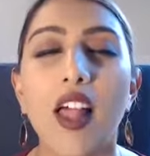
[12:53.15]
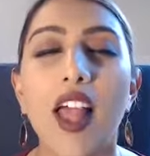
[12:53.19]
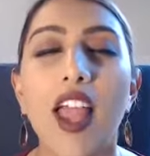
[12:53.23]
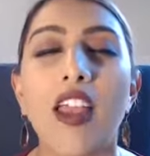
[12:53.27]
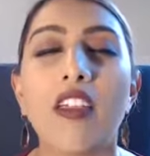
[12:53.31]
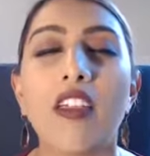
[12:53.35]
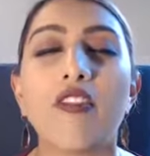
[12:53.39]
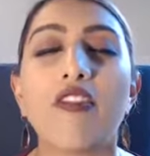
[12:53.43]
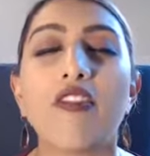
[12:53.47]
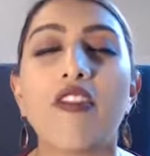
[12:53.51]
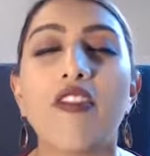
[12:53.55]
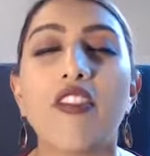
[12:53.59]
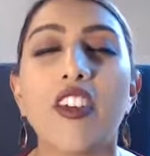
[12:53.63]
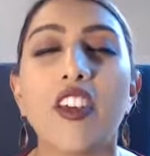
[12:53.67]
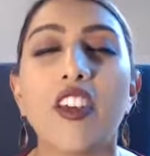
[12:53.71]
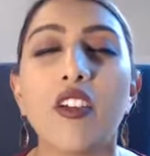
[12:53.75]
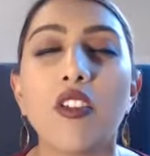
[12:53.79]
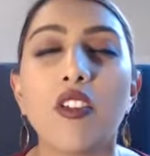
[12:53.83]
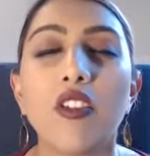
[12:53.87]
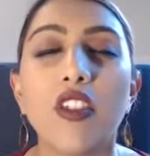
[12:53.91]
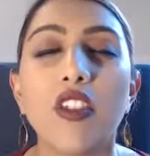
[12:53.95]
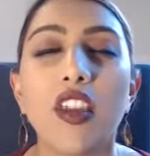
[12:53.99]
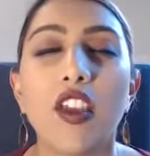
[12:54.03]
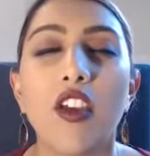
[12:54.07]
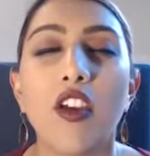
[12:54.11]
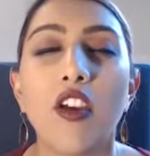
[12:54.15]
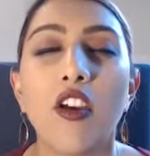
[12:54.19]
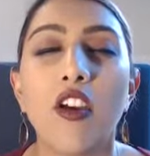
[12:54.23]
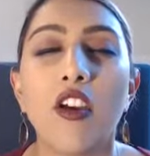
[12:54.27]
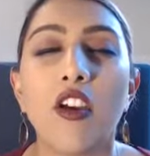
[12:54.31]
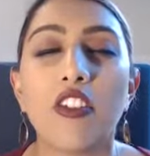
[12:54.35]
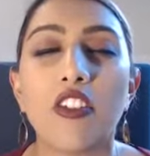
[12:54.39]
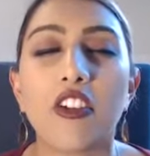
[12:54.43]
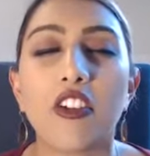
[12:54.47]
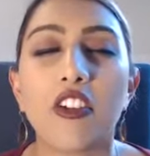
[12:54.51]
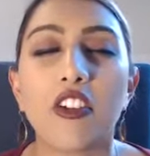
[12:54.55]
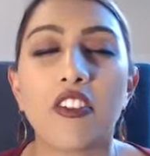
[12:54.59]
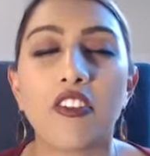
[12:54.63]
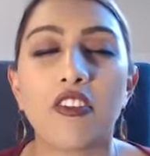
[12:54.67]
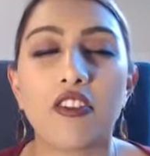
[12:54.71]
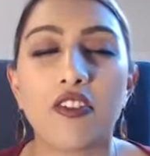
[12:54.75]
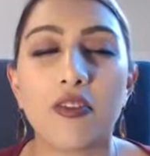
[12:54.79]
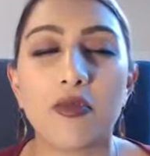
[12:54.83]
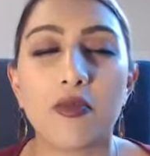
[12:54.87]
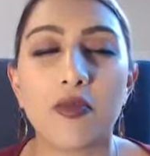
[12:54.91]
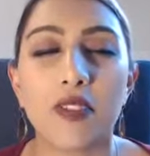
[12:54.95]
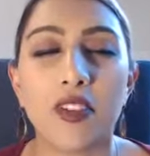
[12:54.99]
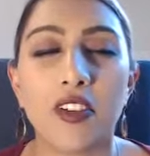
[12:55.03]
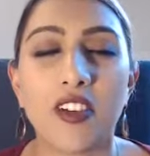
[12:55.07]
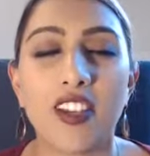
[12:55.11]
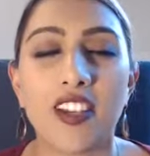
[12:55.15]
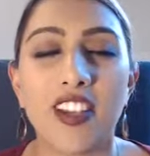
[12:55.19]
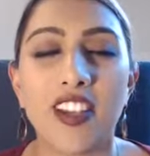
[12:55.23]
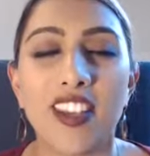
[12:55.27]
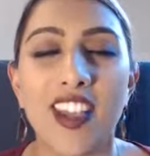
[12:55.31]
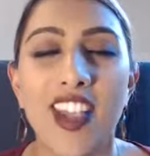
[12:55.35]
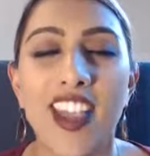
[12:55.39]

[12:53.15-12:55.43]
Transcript: and feel the earth contributing